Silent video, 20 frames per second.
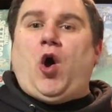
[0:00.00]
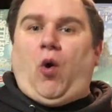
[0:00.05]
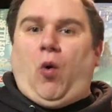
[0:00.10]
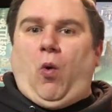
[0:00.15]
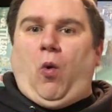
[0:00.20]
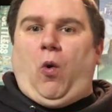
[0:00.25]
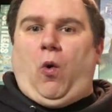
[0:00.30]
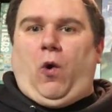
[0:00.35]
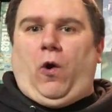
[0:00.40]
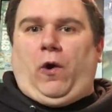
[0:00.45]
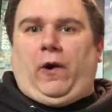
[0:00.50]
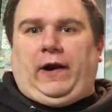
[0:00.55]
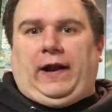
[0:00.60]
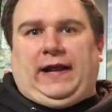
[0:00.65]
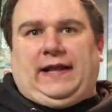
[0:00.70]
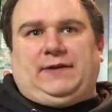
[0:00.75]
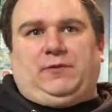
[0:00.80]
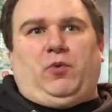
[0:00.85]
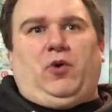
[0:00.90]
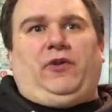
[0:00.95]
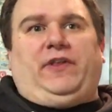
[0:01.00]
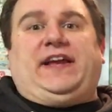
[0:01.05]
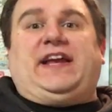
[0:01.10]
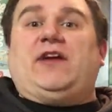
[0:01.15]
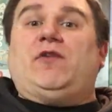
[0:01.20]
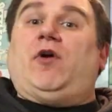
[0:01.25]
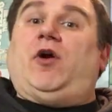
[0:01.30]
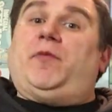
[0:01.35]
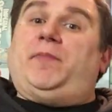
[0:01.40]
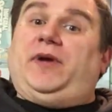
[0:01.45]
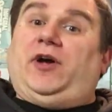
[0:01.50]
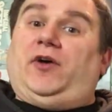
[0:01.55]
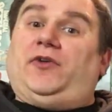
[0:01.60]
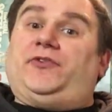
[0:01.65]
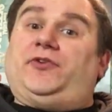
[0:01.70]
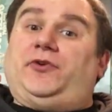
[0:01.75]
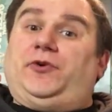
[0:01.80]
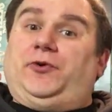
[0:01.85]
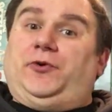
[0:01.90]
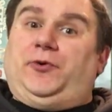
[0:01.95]
or will the hero be able
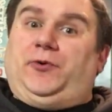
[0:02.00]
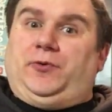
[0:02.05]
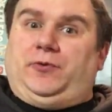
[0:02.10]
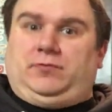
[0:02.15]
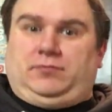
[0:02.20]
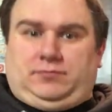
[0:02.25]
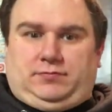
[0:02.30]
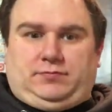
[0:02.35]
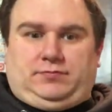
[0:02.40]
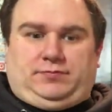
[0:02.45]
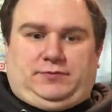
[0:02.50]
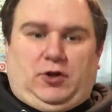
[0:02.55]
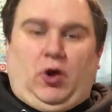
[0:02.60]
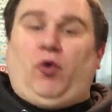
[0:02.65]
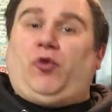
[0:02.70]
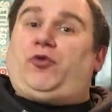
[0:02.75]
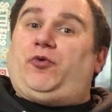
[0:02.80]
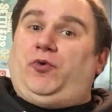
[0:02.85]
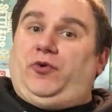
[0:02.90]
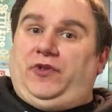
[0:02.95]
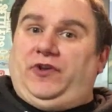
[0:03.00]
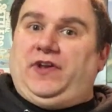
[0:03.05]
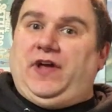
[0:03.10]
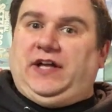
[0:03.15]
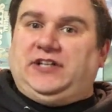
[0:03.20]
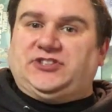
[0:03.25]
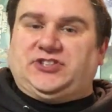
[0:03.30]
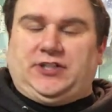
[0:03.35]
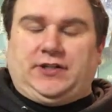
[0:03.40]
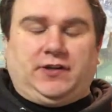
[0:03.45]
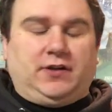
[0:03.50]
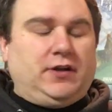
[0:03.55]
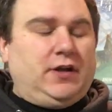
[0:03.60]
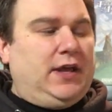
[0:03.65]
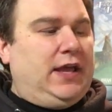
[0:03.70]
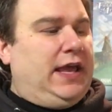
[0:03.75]
to go through the dungeon?